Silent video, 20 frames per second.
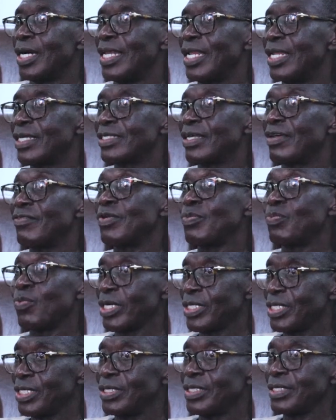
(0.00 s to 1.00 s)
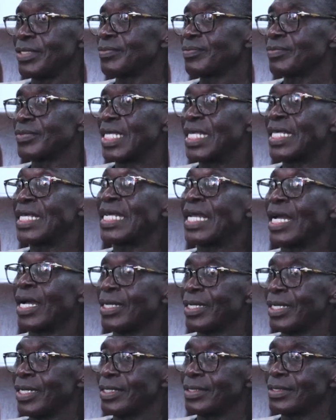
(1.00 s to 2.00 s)
let everybody in
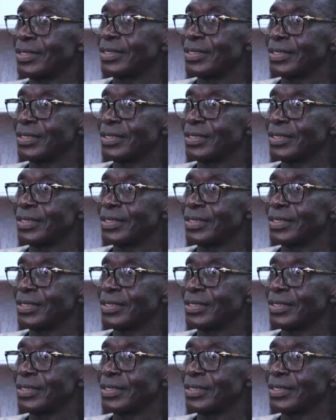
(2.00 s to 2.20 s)
Ghana